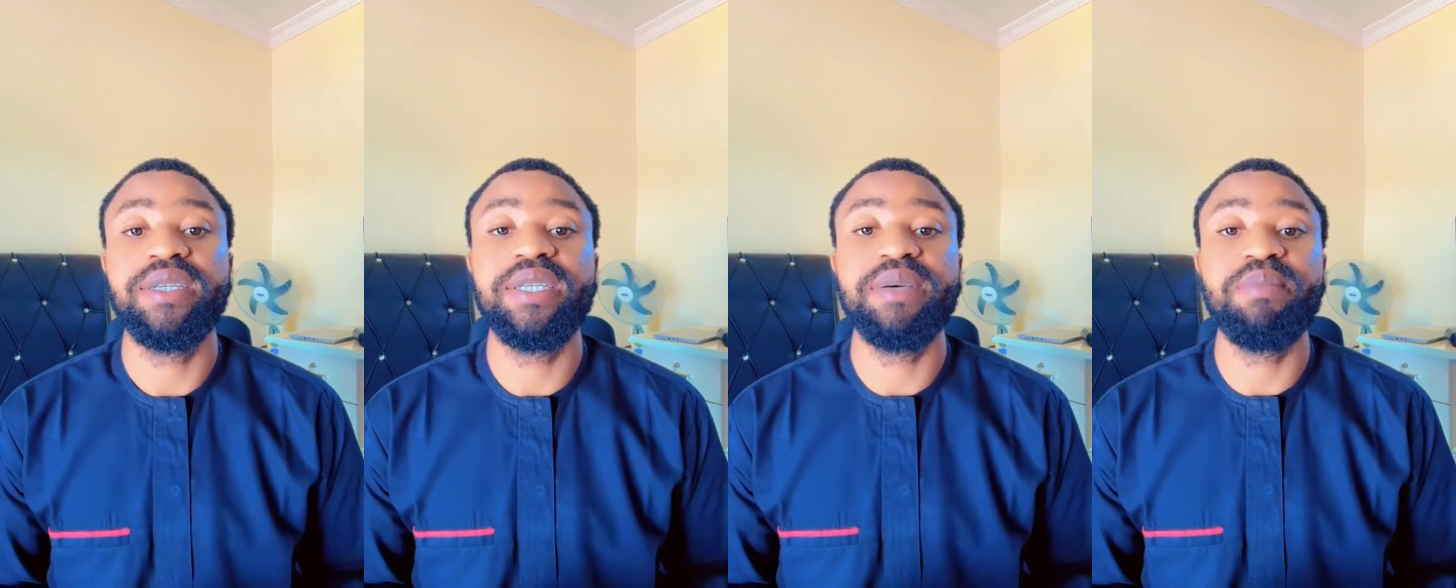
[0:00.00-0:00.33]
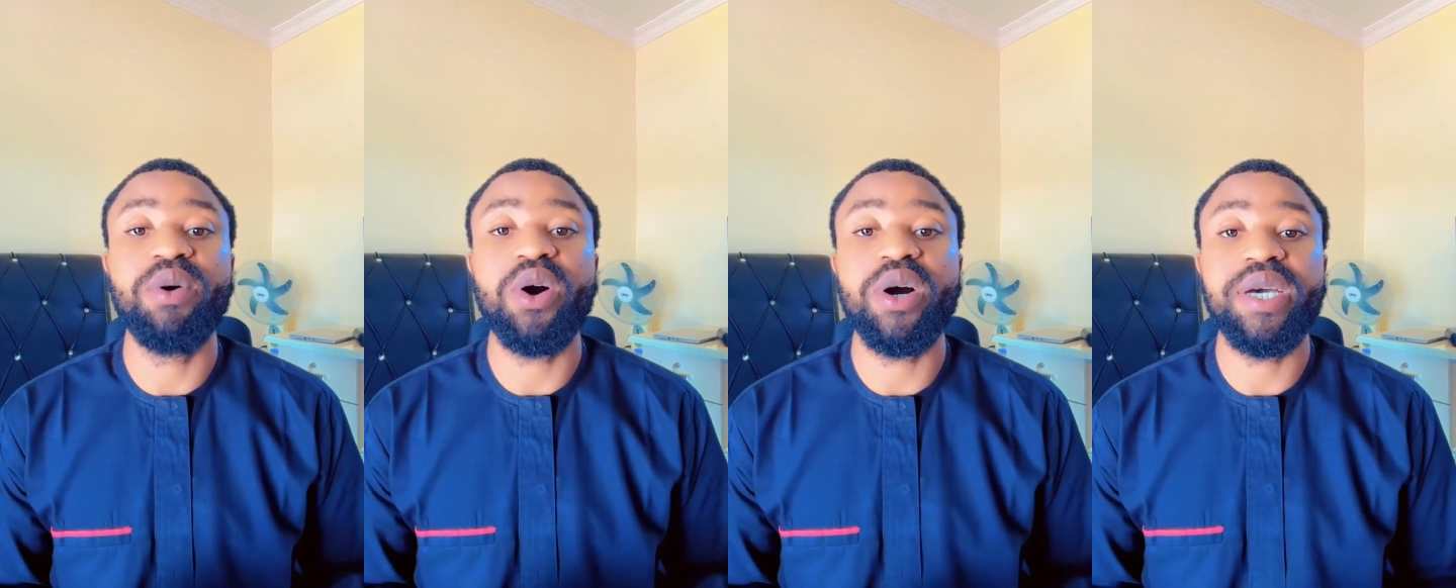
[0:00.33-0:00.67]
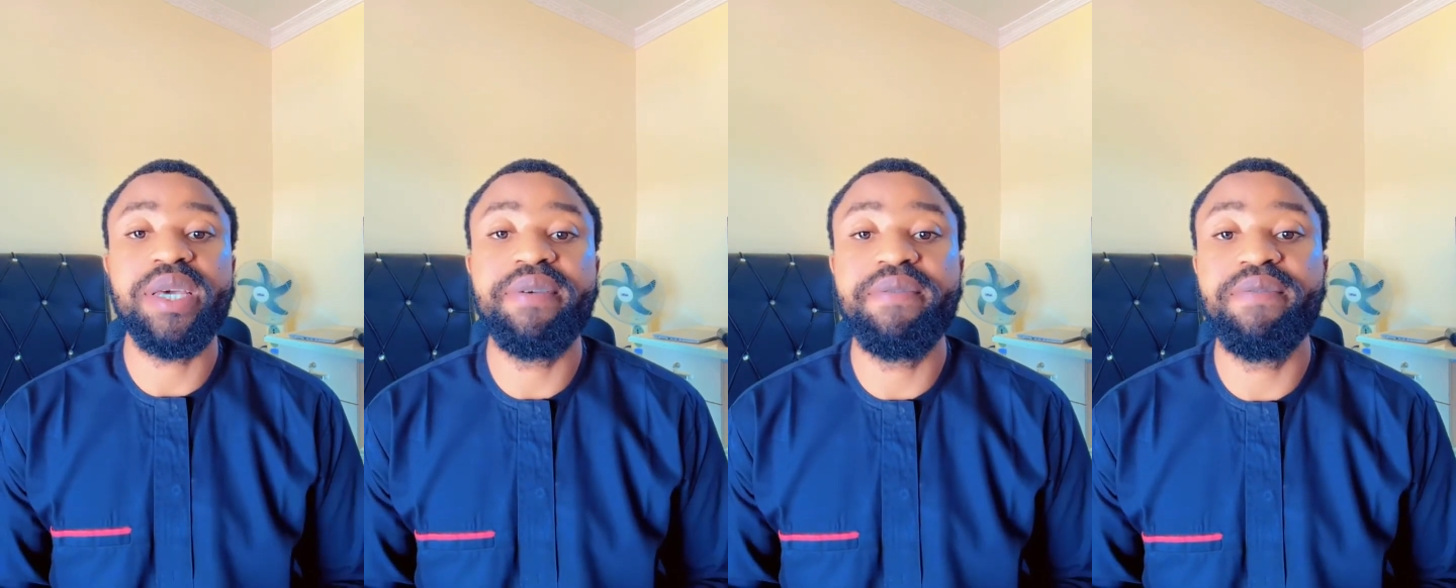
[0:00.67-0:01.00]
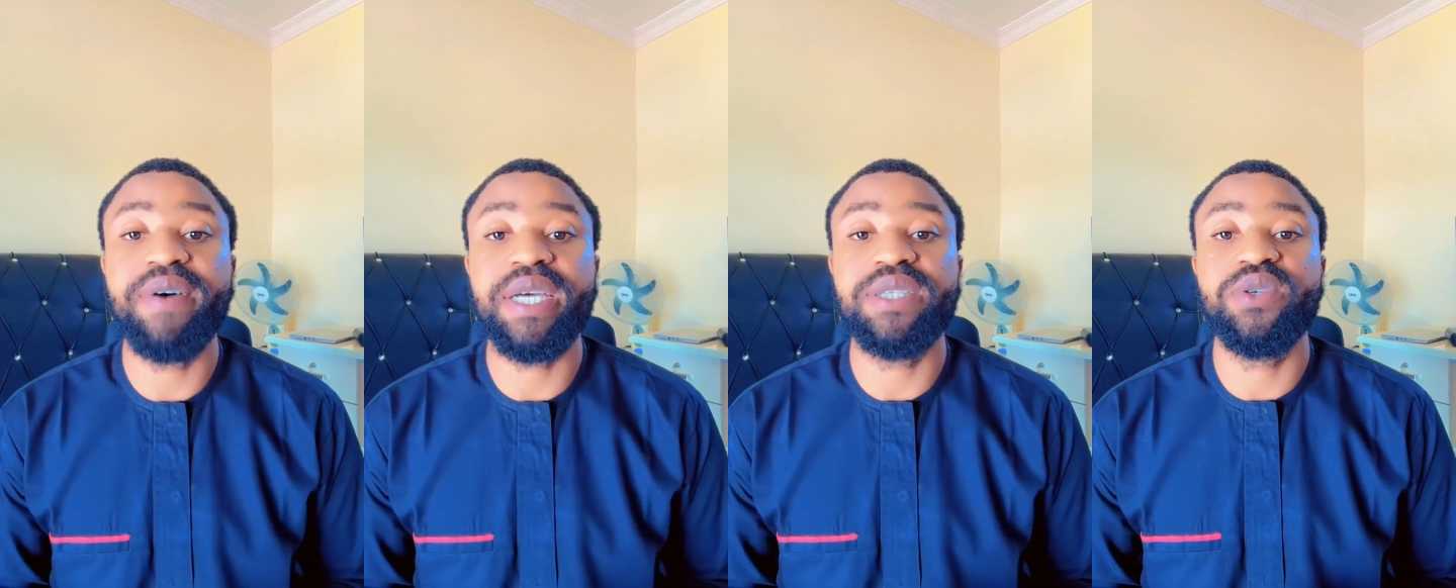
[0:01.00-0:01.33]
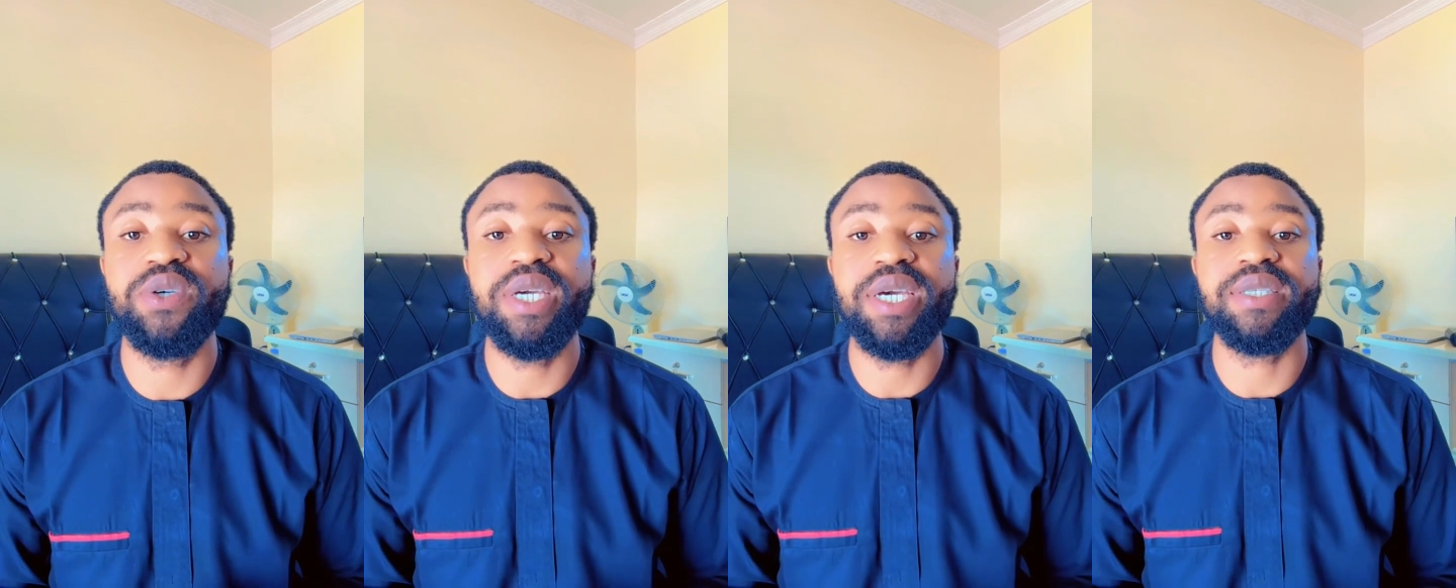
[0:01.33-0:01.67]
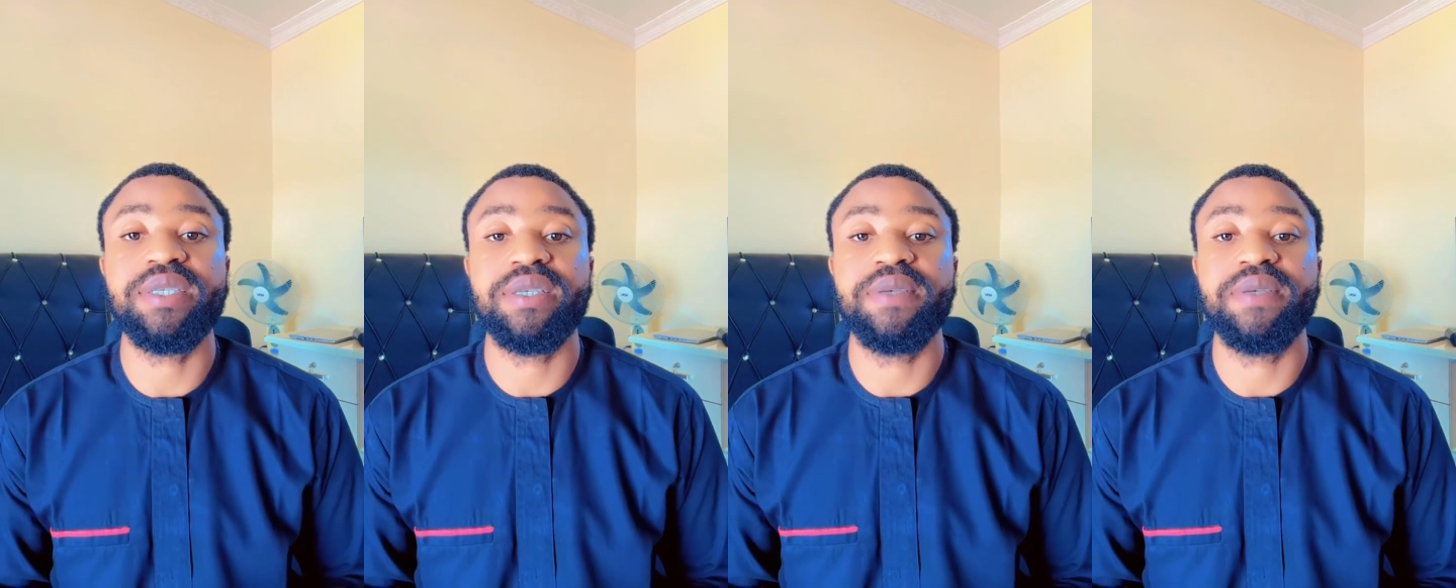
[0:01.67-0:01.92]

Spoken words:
the more invites you get.